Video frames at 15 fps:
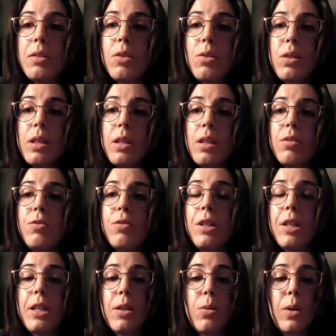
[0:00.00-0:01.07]
so the
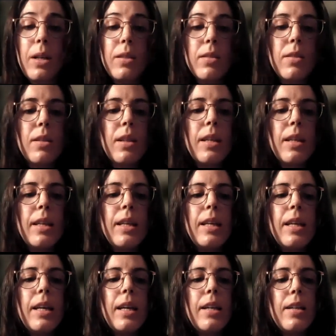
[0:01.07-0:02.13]
vertical ones.
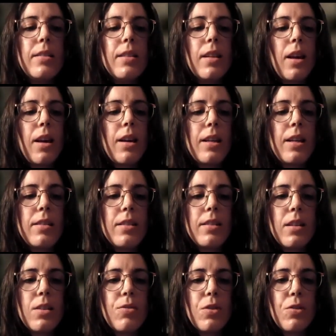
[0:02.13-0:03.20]
And it's a lot easier
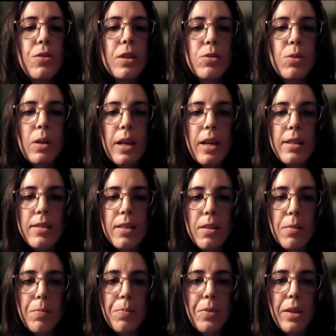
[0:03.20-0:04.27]
if we visualize
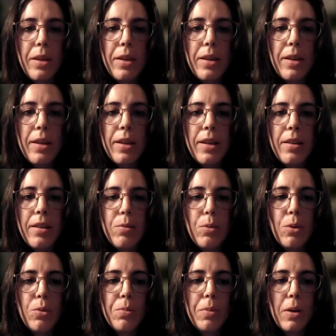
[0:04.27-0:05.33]
them
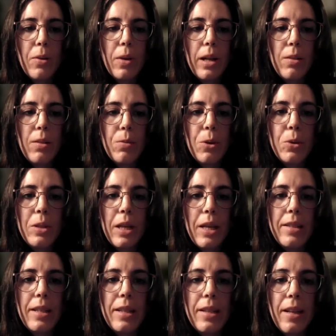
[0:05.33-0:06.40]
but while
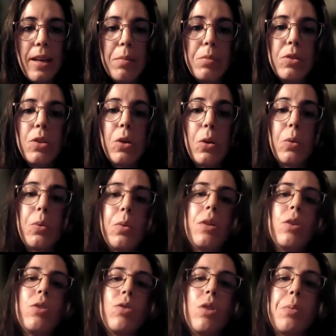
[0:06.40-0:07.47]
rotating them. So
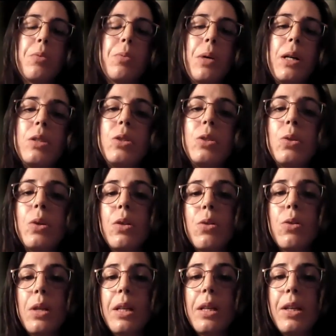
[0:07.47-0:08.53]
sweeps 1, 2, and
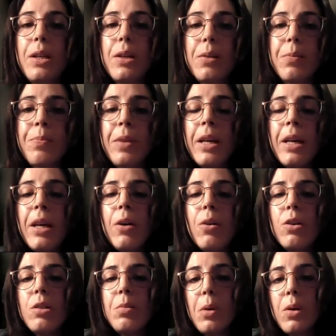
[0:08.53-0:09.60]
3 here
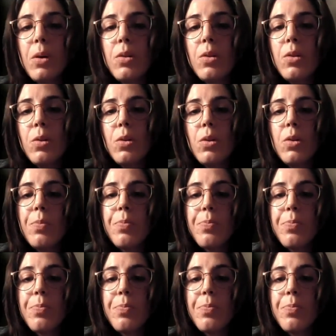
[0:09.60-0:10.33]
correspond to